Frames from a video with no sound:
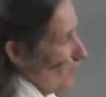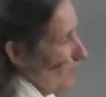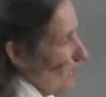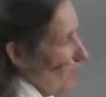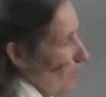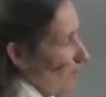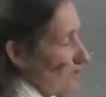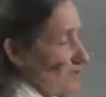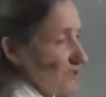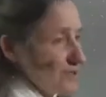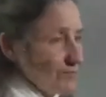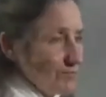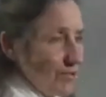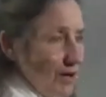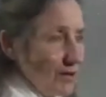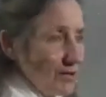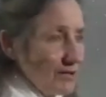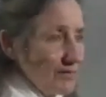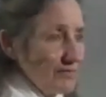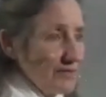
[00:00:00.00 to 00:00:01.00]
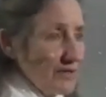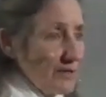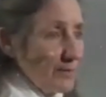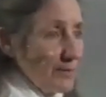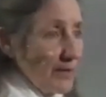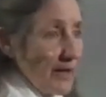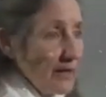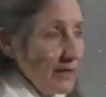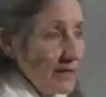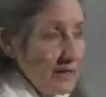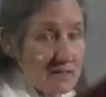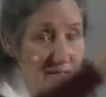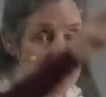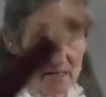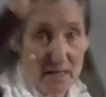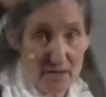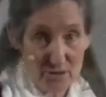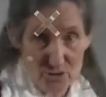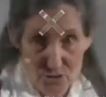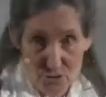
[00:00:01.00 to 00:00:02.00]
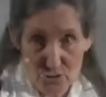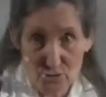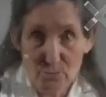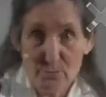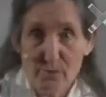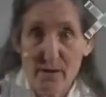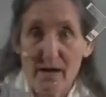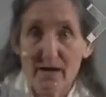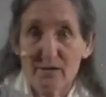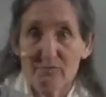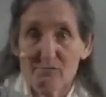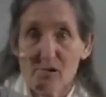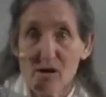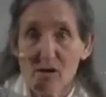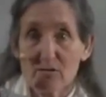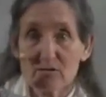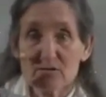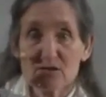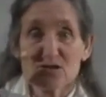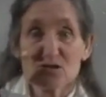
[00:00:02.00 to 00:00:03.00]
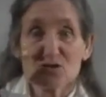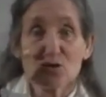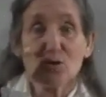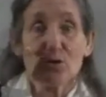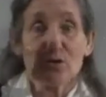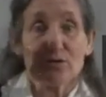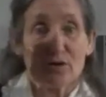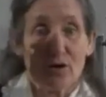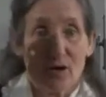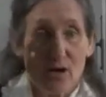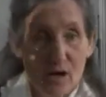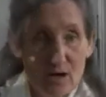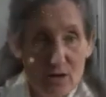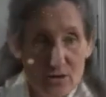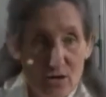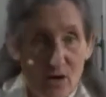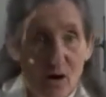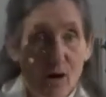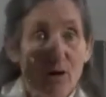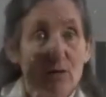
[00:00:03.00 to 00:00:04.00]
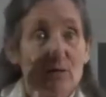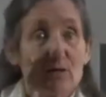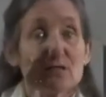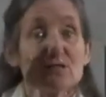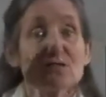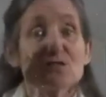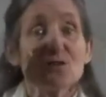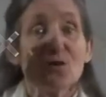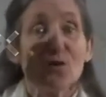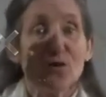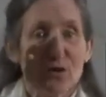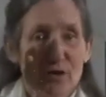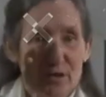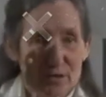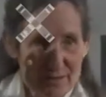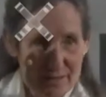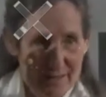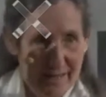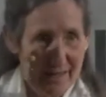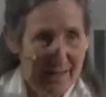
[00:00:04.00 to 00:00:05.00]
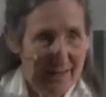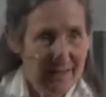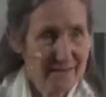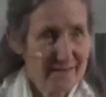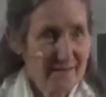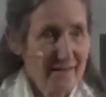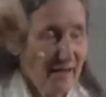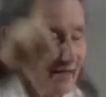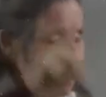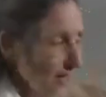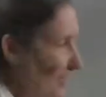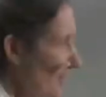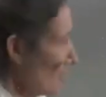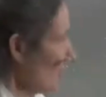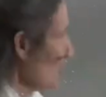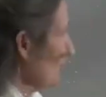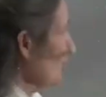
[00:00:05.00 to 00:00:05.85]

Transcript: well, what's the role of the appendix? It has two main roles. It's called the colon's oil can. It